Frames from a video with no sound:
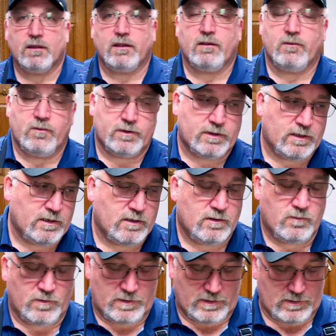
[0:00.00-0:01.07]
that with
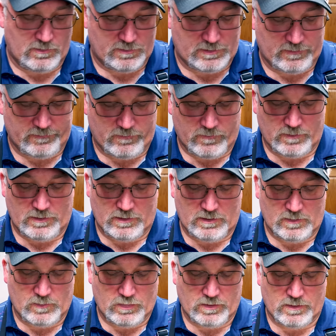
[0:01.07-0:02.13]
the use of a really
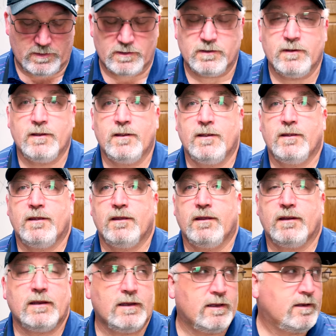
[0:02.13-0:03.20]
good puller,
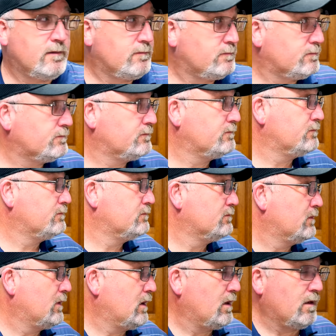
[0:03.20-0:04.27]
again,
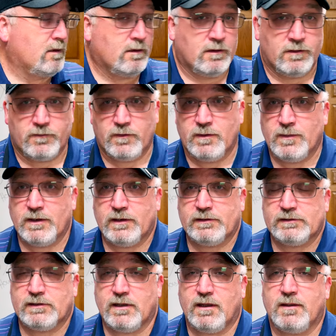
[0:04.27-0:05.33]
3
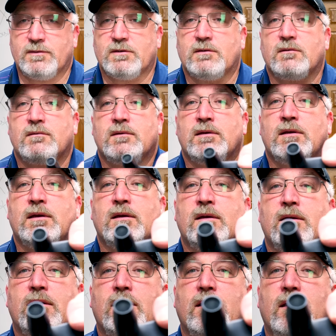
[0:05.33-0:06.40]
minutes tops.
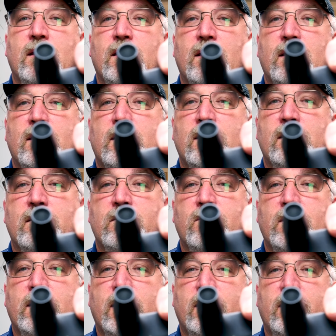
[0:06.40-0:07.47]
And
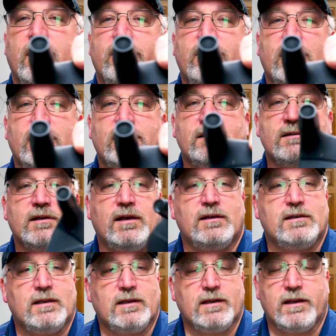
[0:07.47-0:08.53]
we now have that
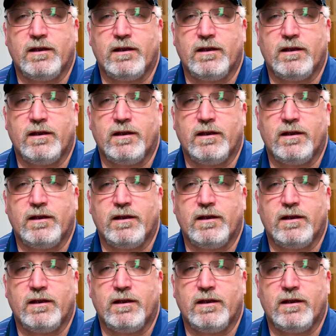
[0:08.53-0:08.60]
inside taken